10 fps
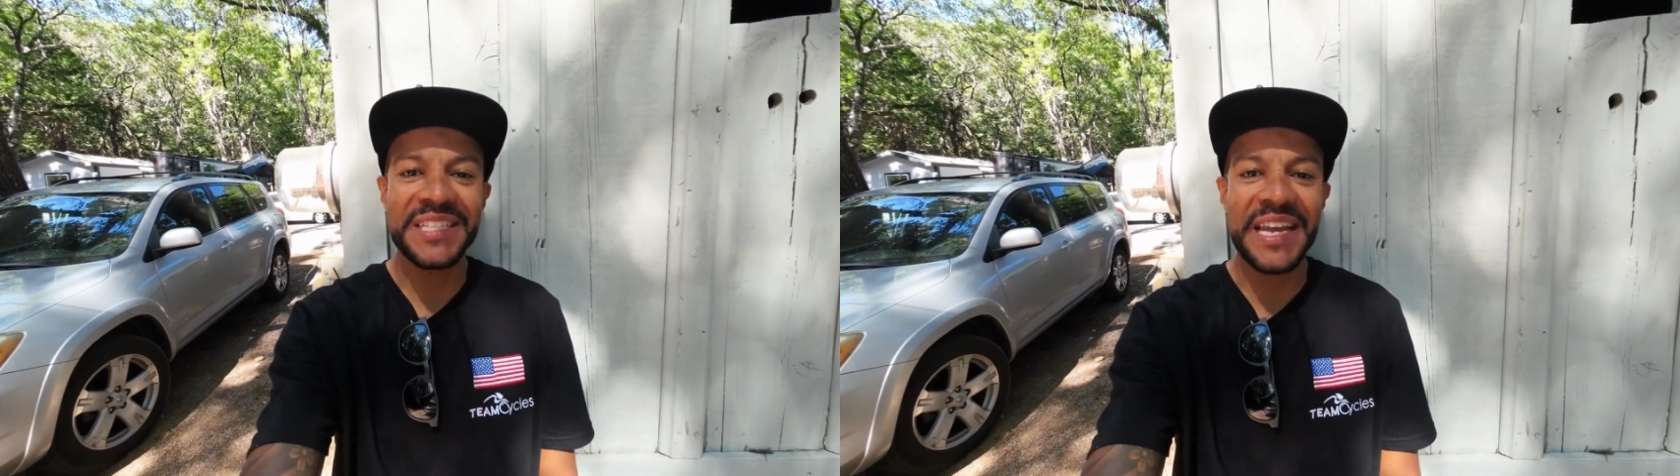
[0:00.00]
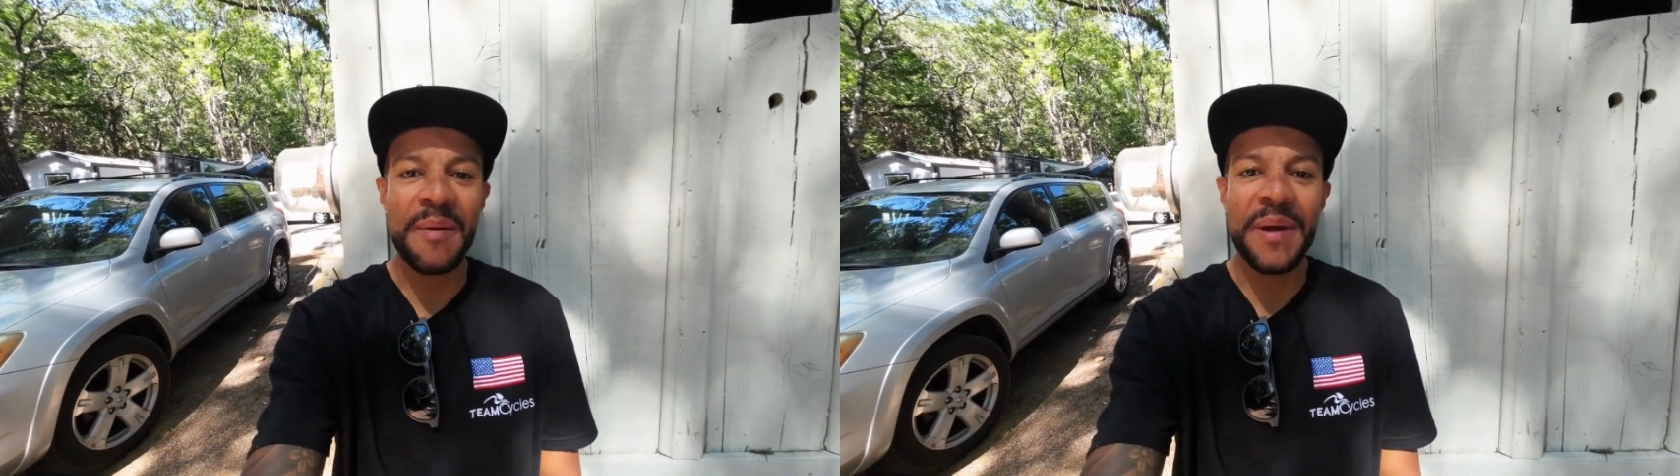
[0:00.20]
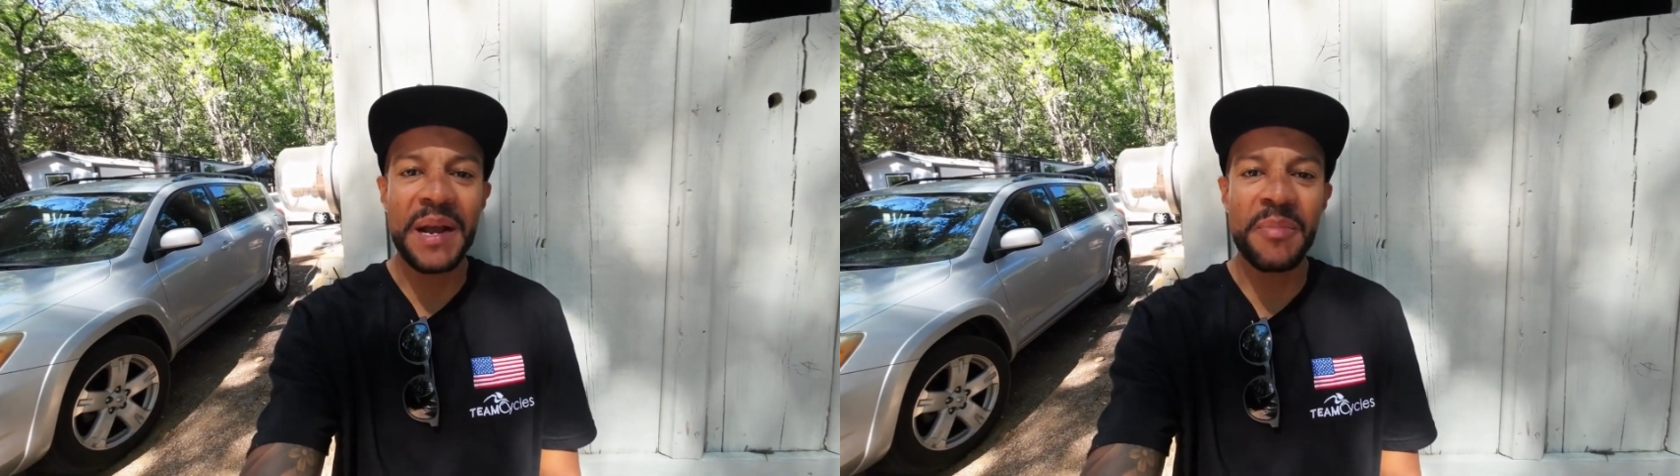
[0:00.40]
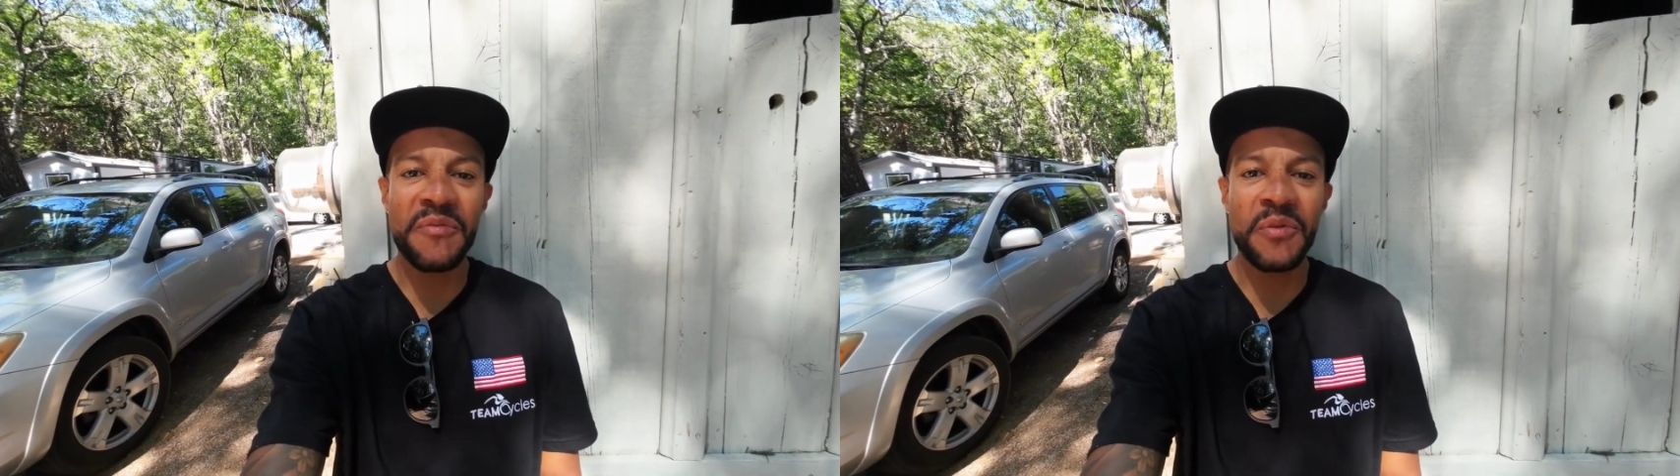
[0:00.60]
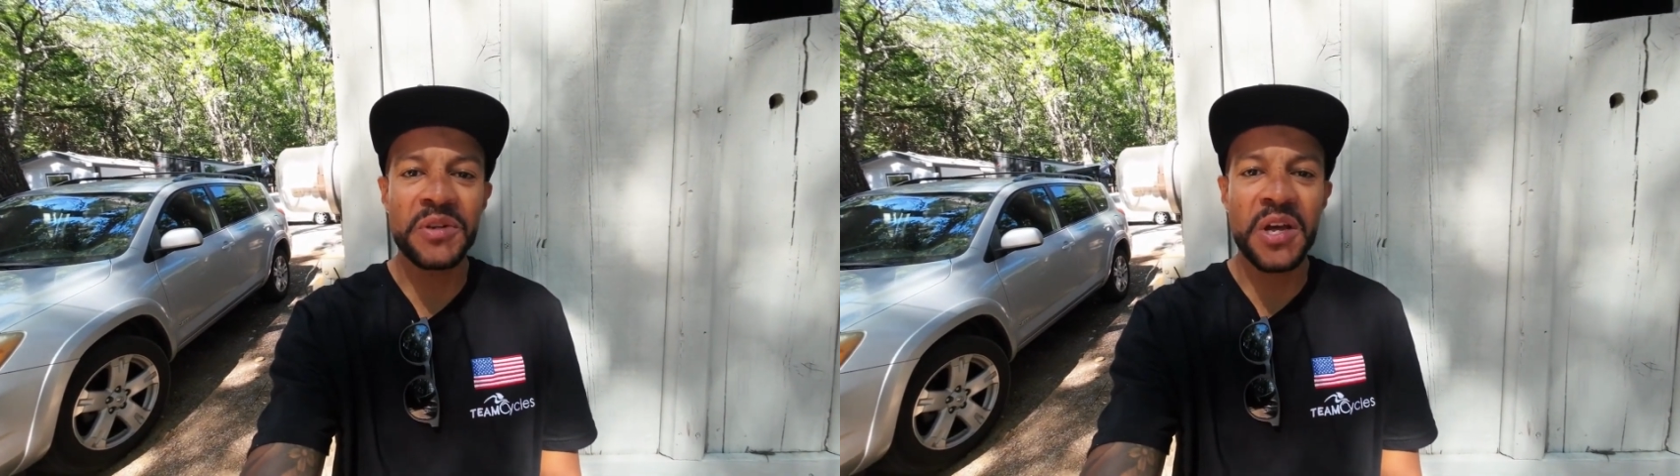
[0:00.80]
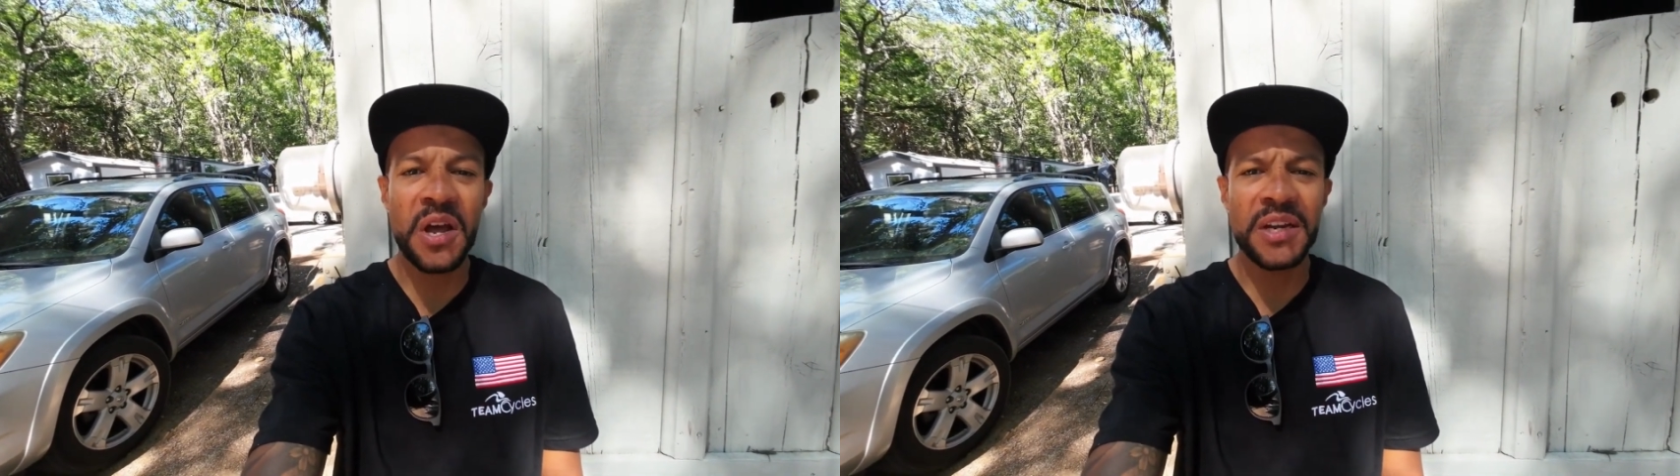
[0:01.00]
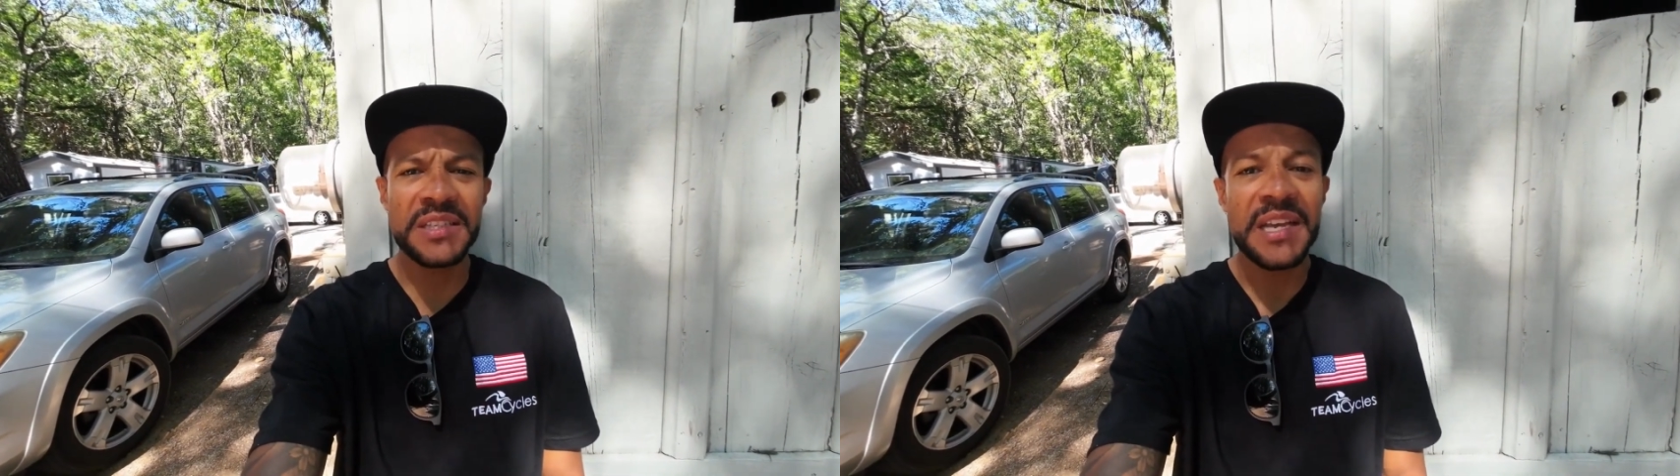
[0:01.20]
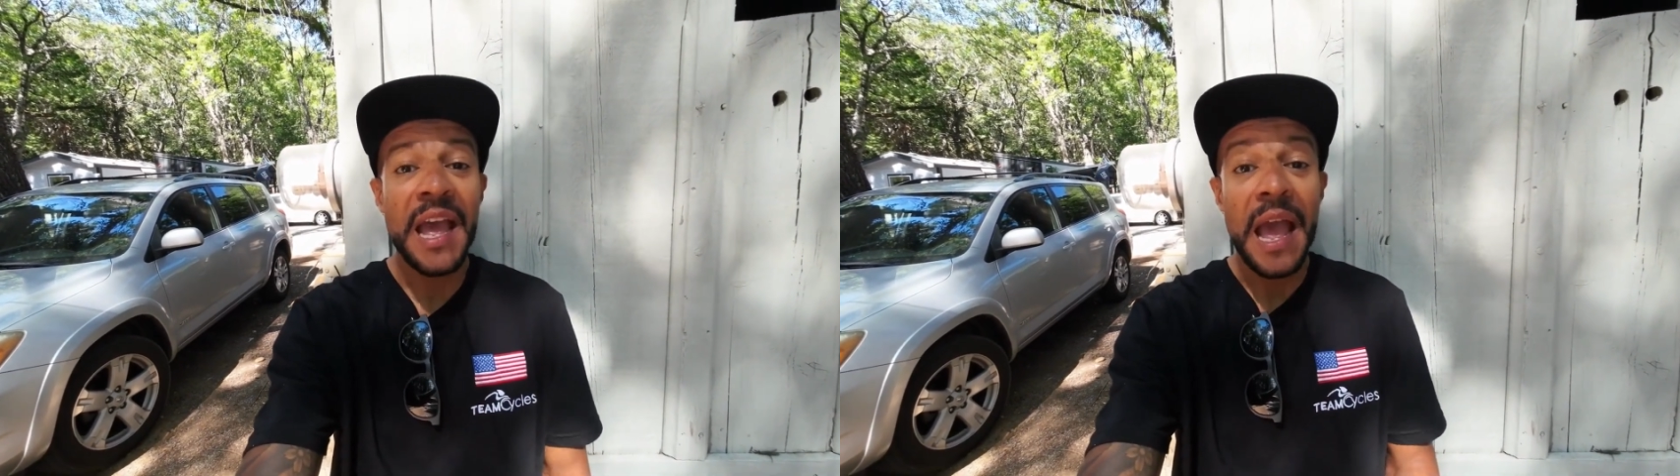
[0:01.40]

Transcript: get back before darkness